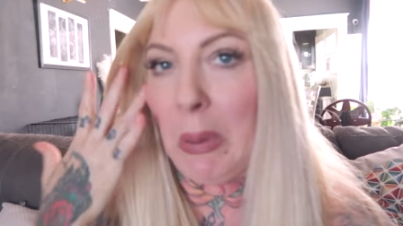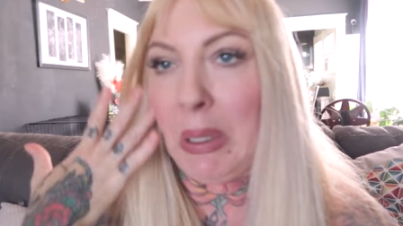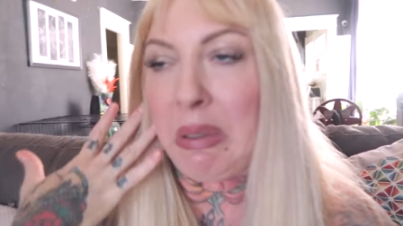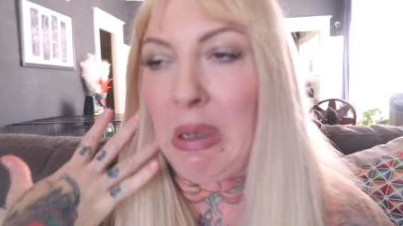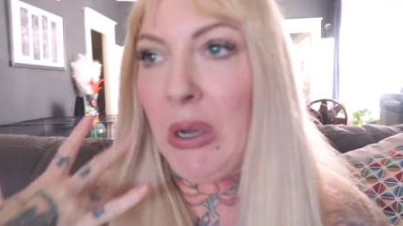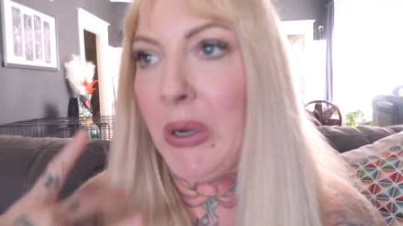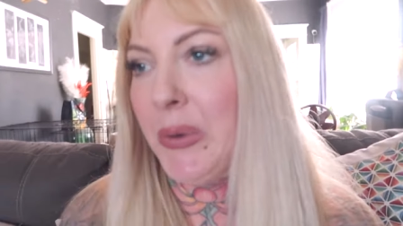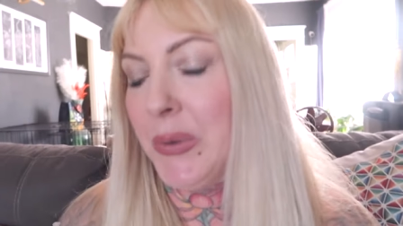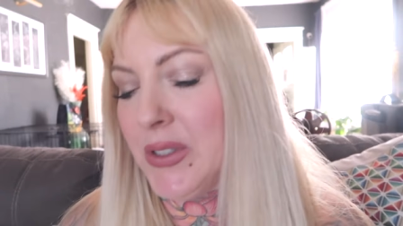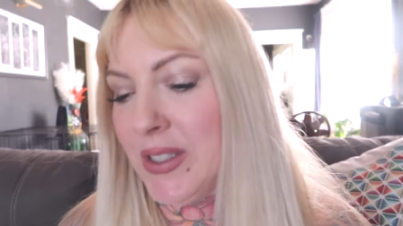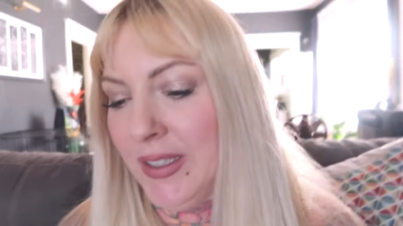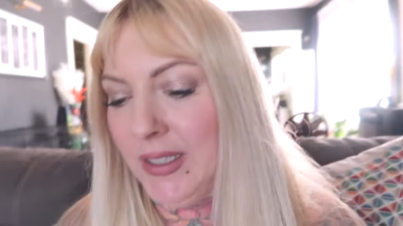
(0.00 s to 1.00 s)
my
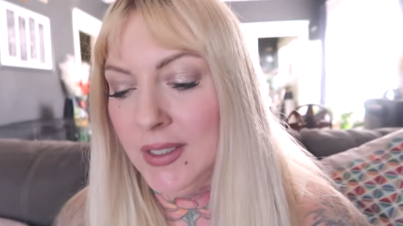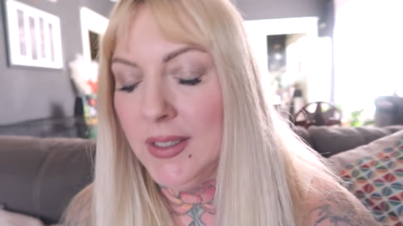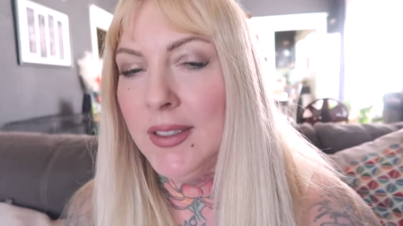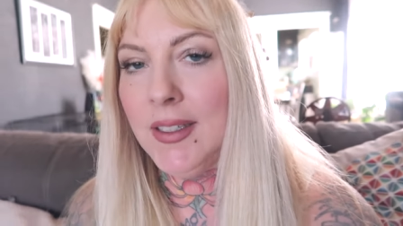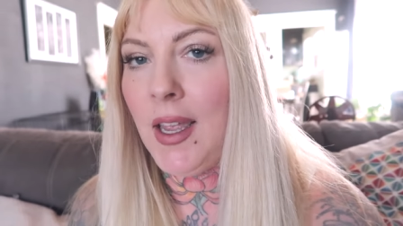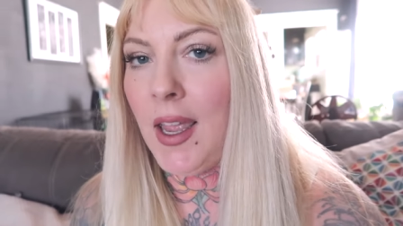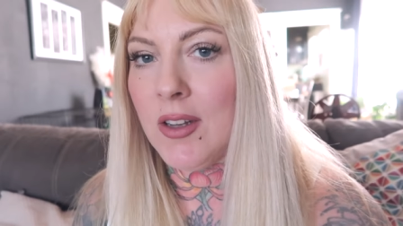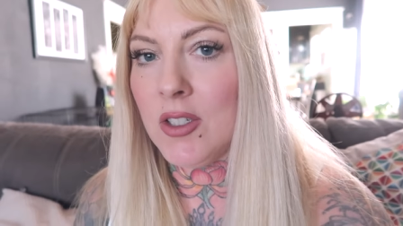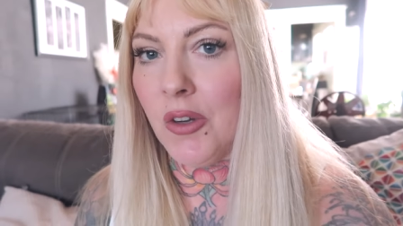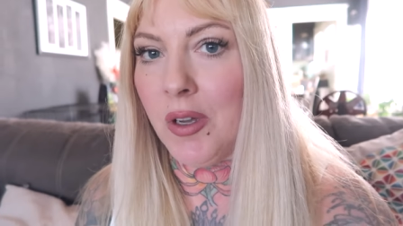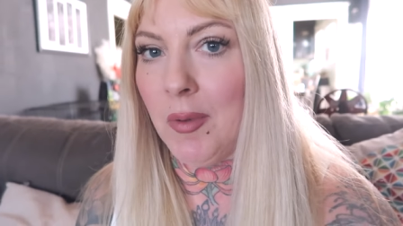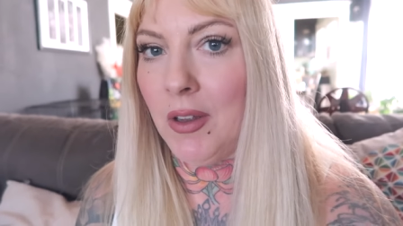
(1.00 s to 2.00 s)
toes hate
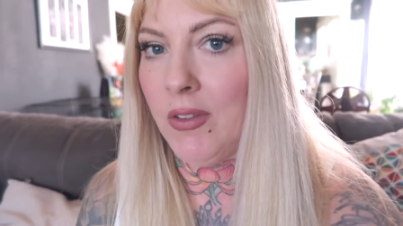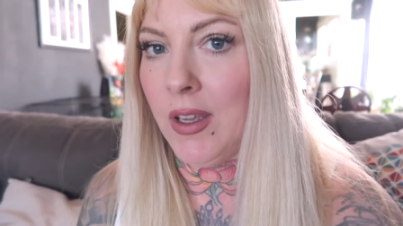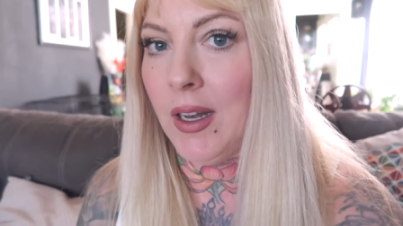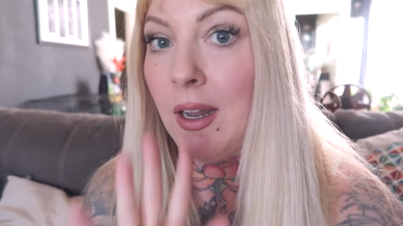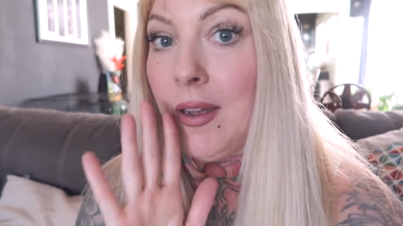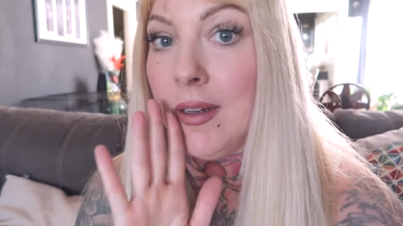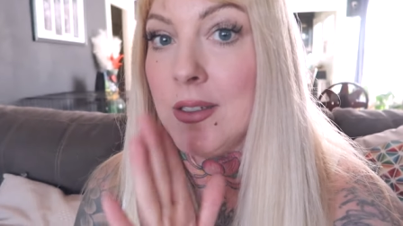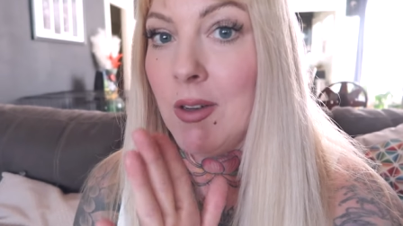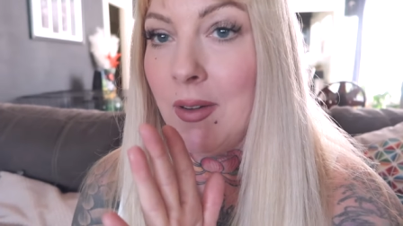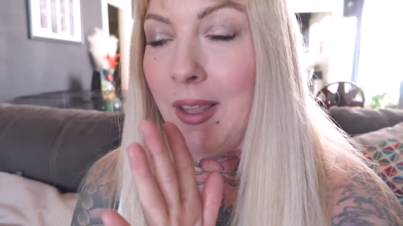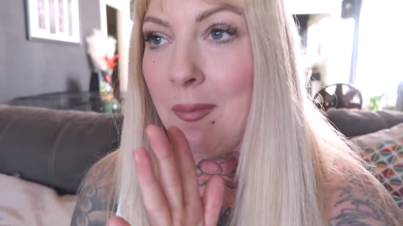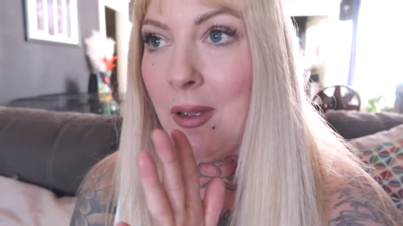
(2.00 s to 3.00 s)
showing my feet. I
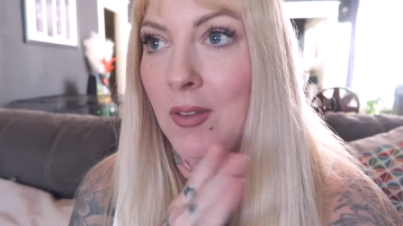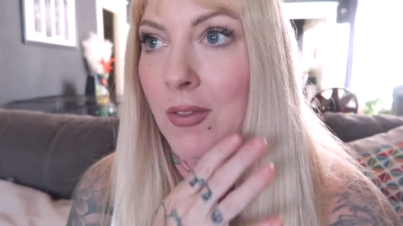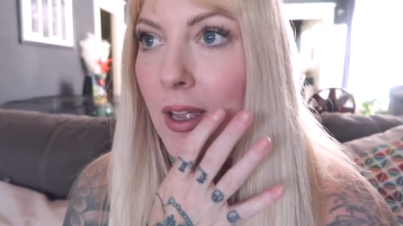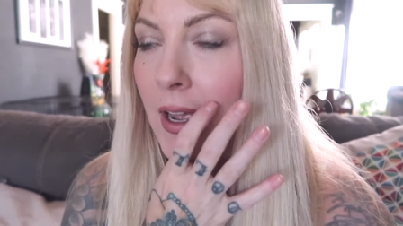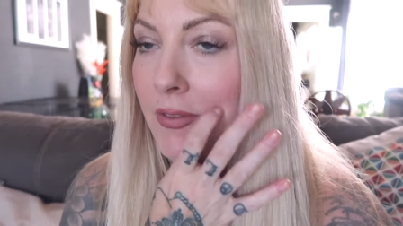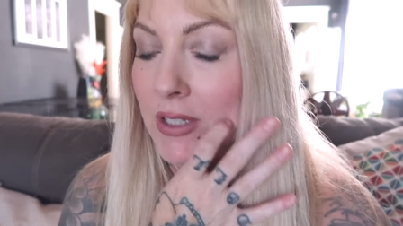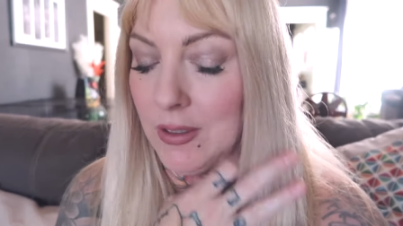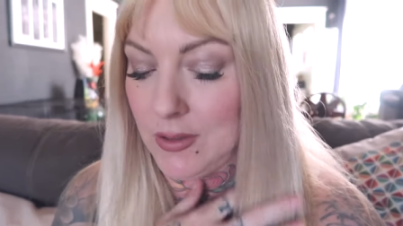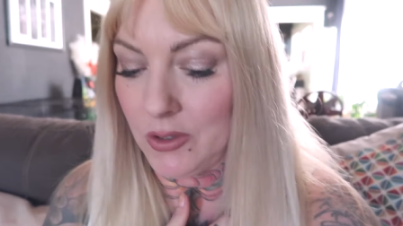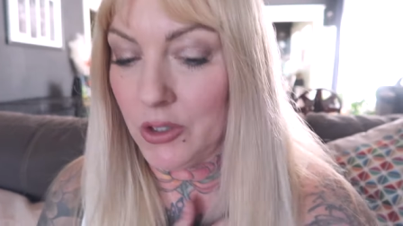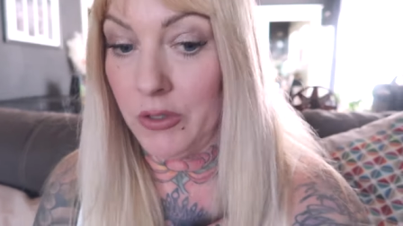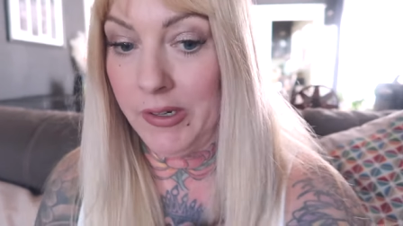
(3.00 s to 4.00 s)
don't like my feet. I have to get
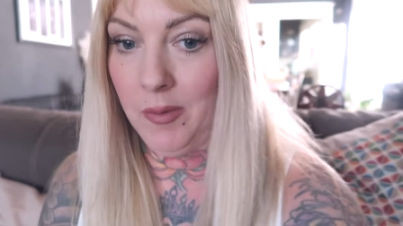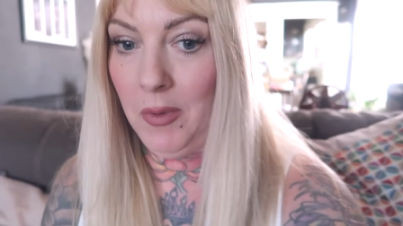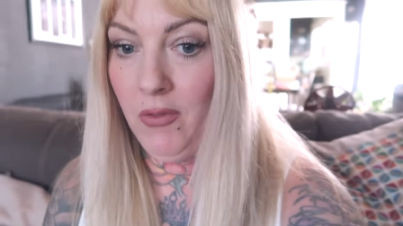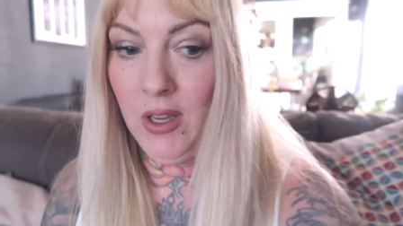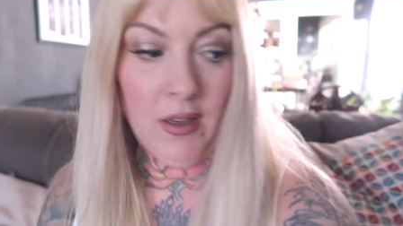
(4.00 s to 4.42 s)
surgery on my feet